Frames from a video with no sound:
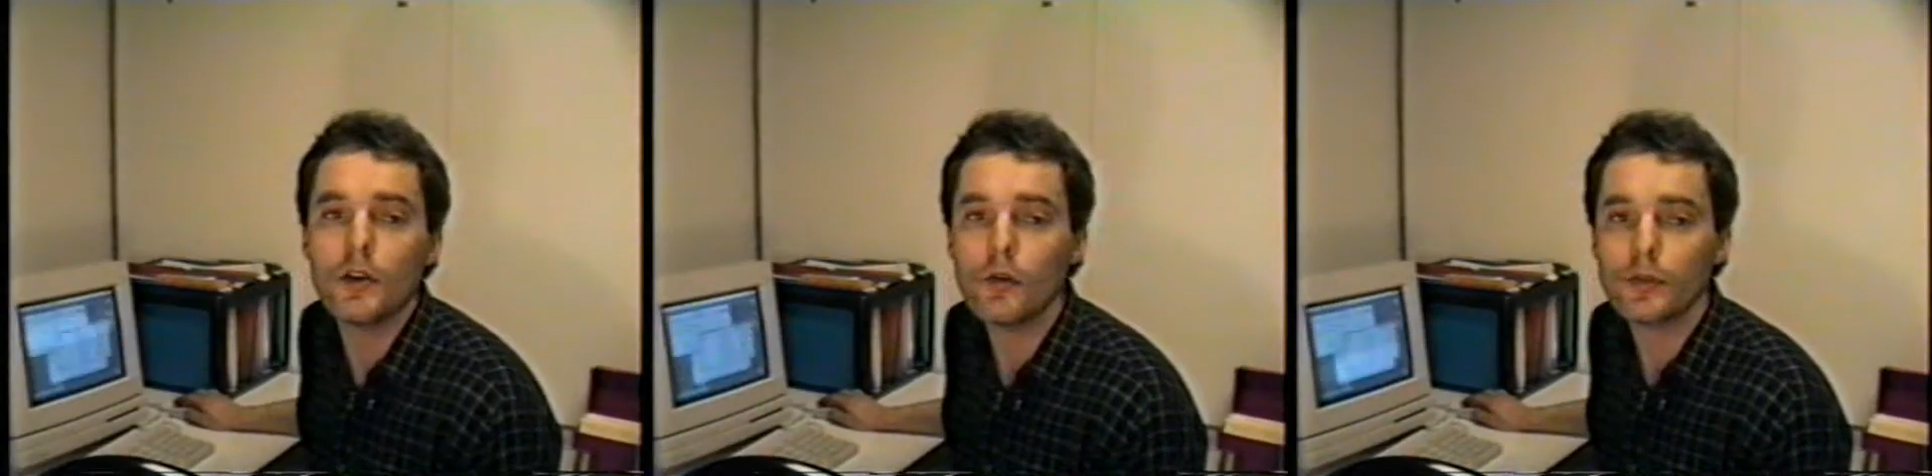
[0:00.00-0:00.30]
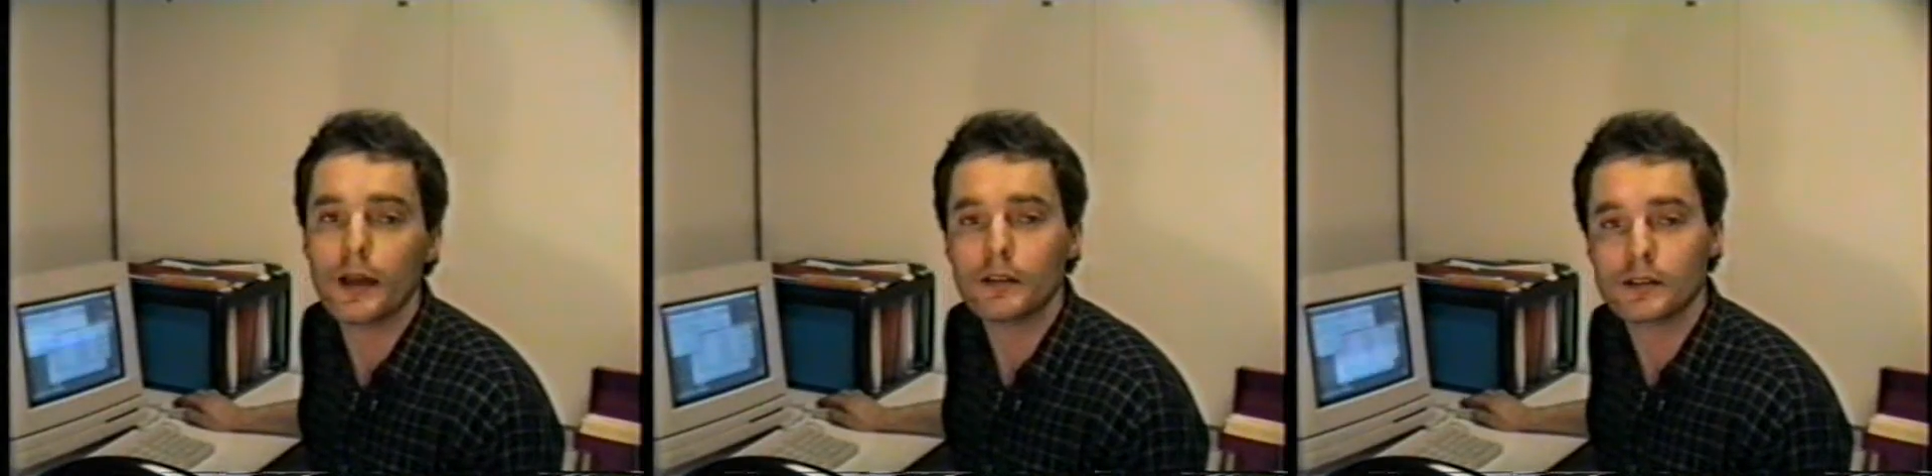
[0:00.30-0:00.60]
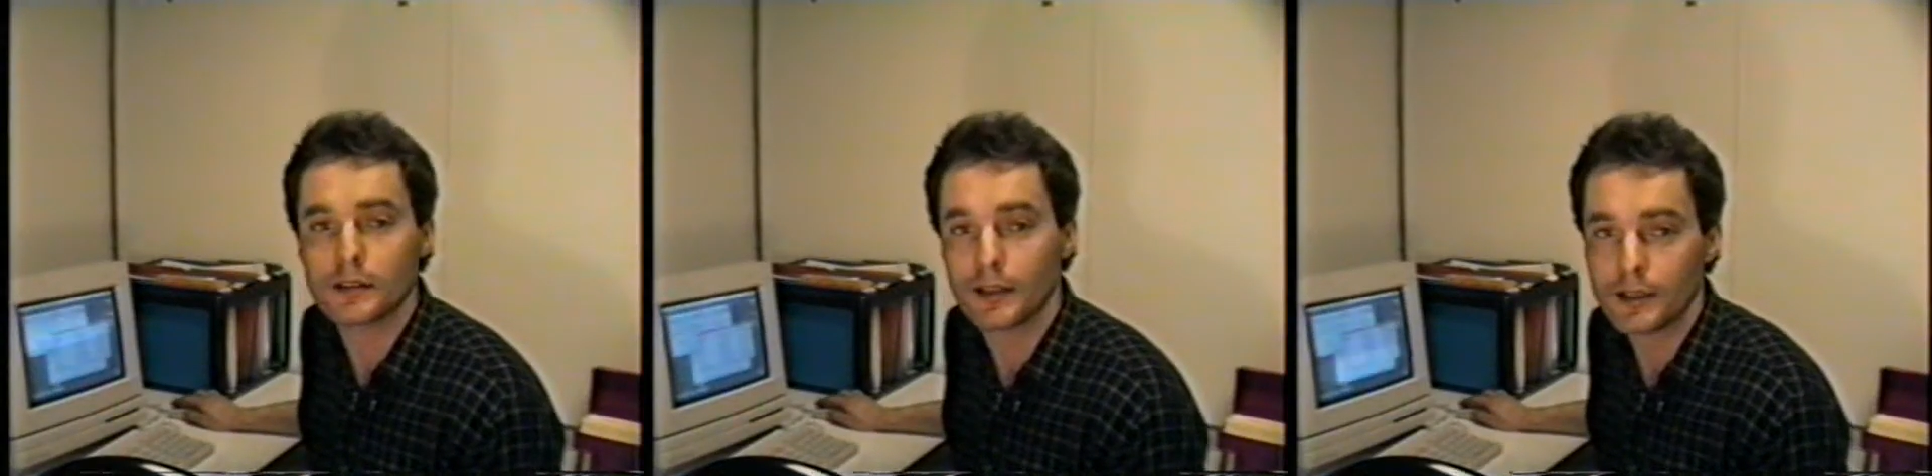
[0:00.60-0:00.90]
Note that
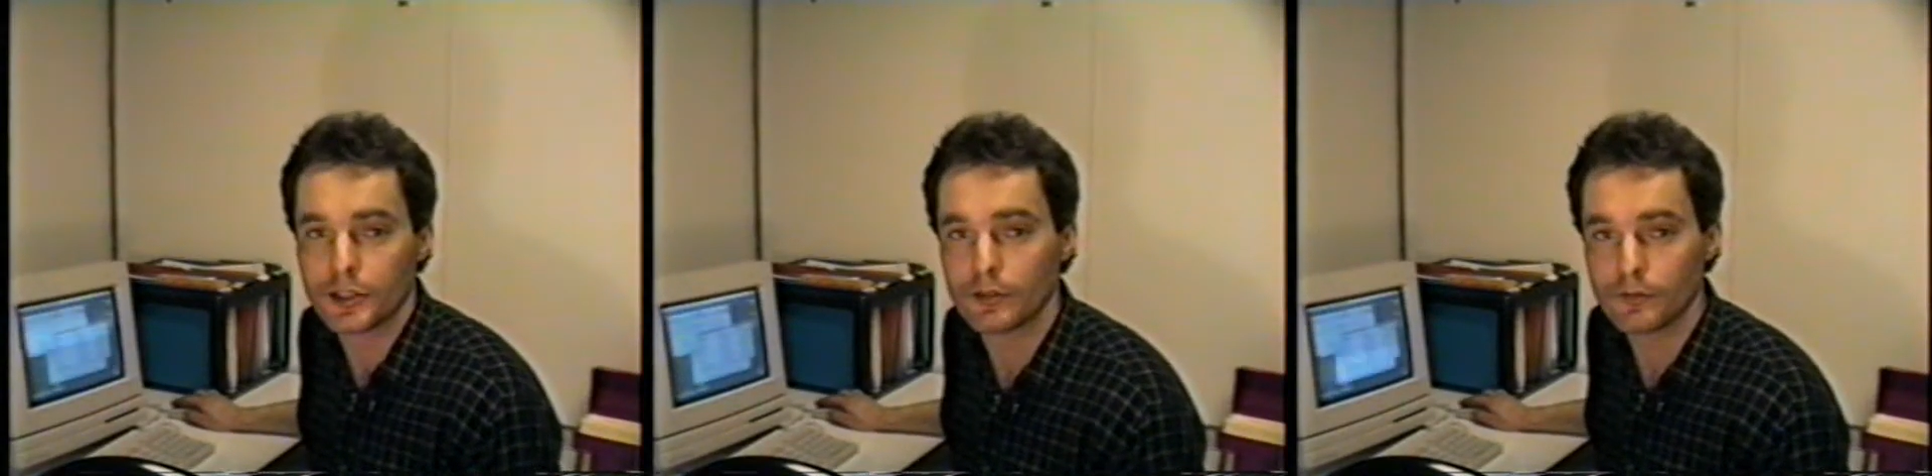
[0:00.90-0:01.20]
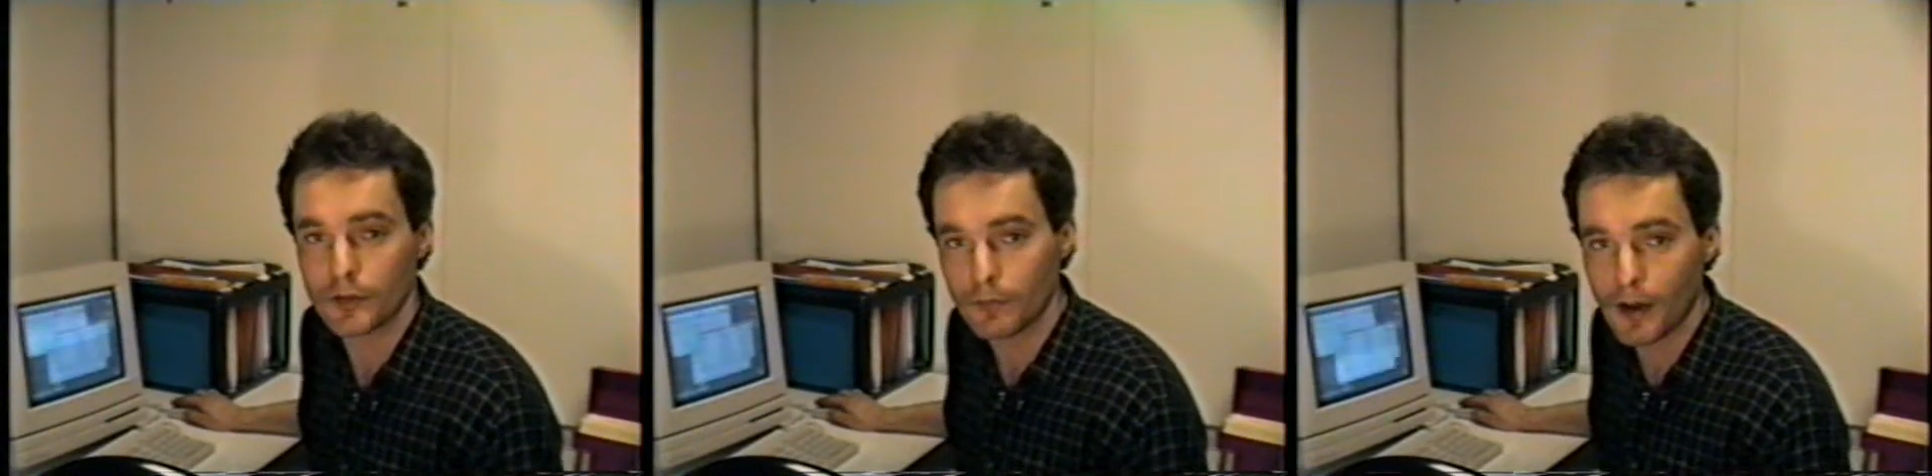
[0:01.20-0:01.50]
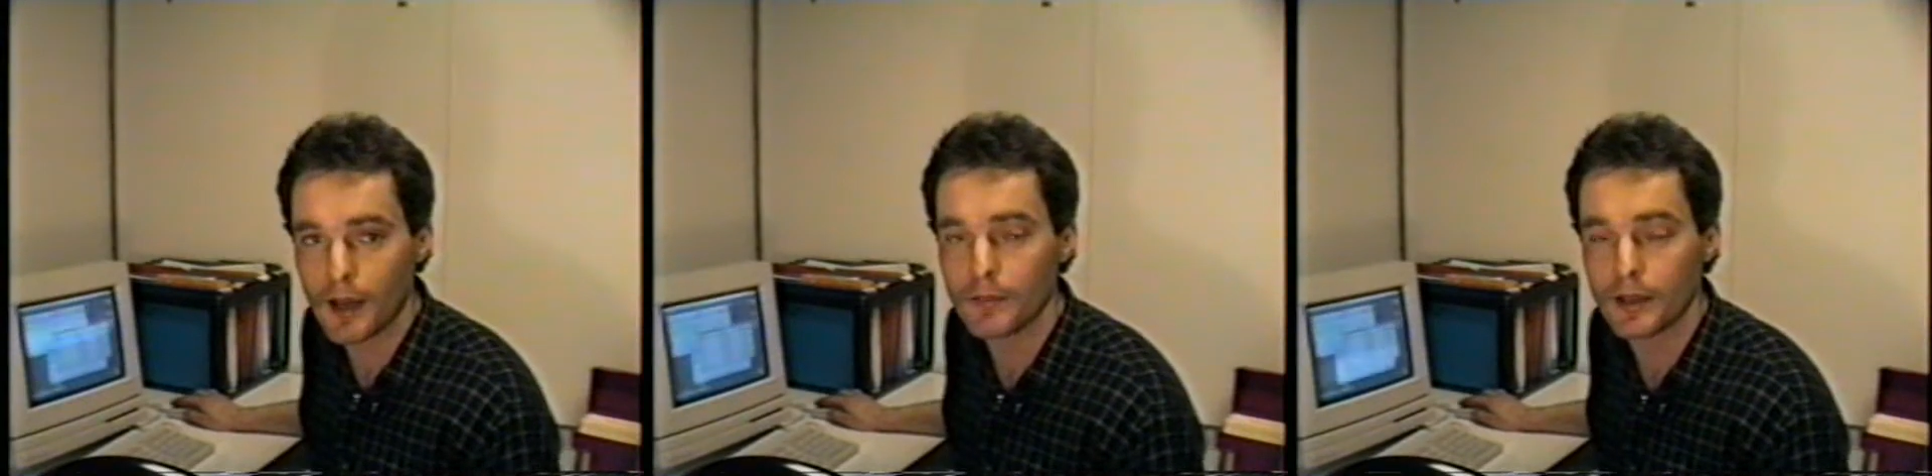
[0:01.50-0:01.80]
the selection from the
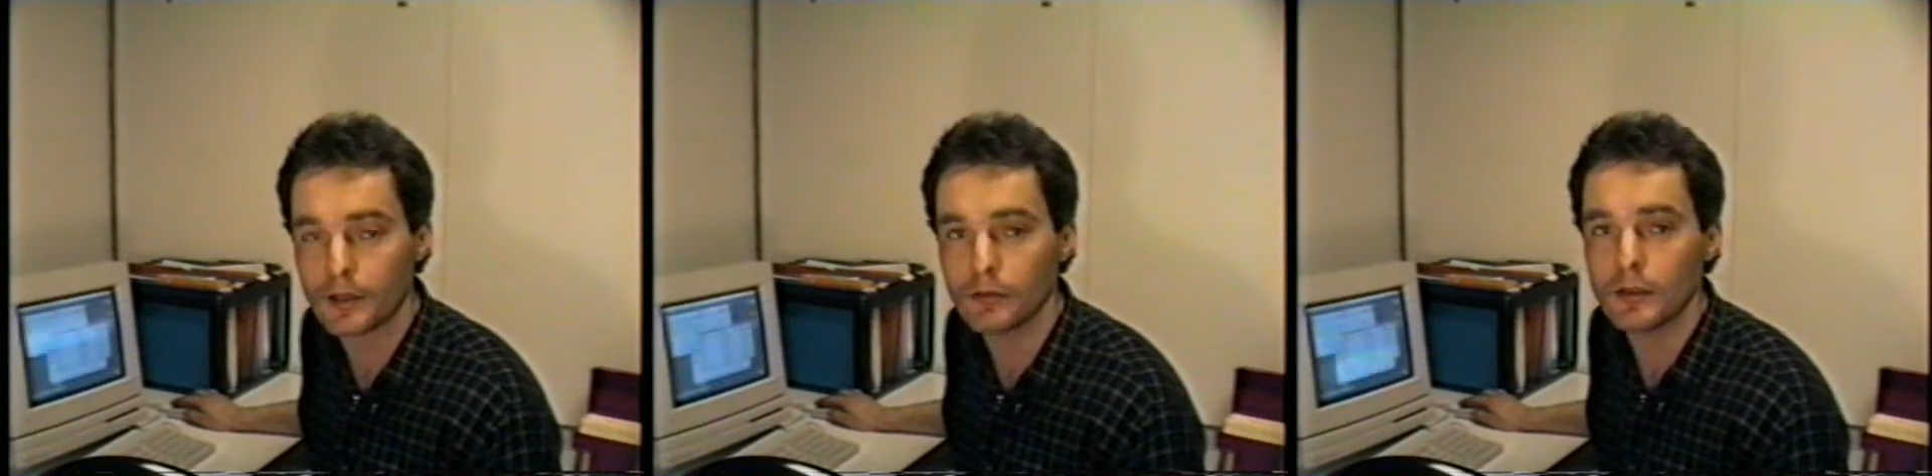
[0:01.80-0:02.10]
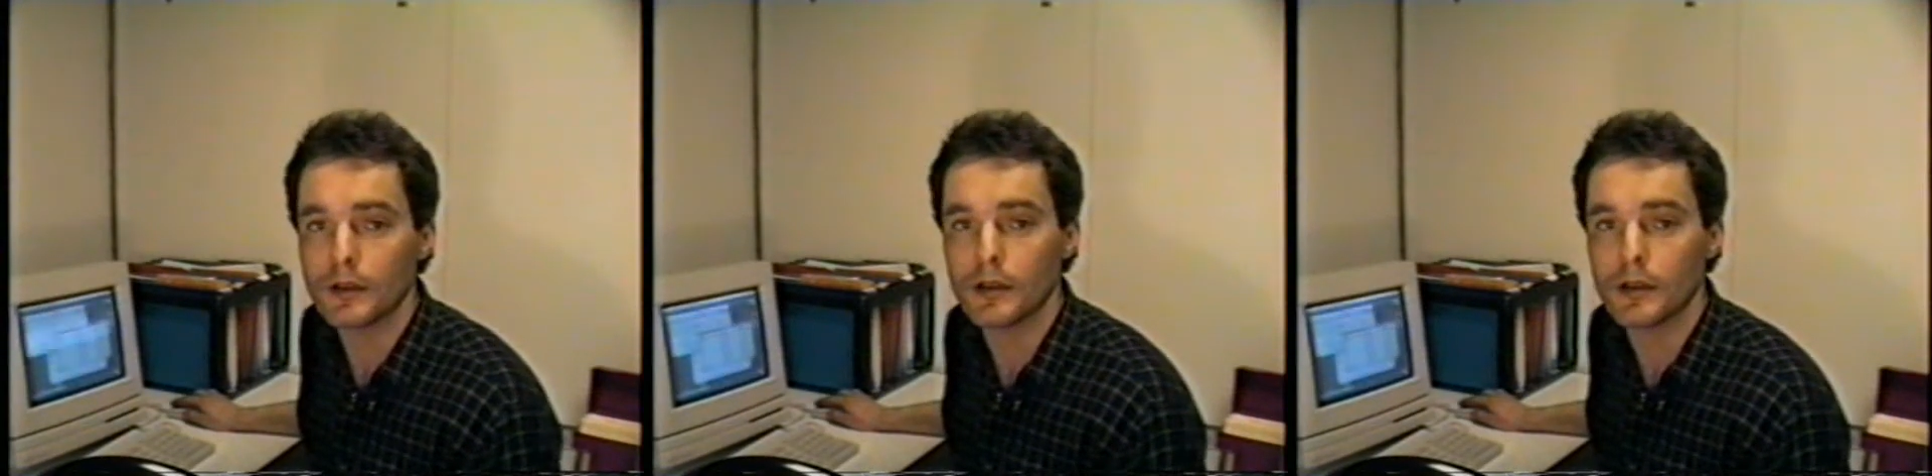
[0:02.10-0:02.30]
pie menu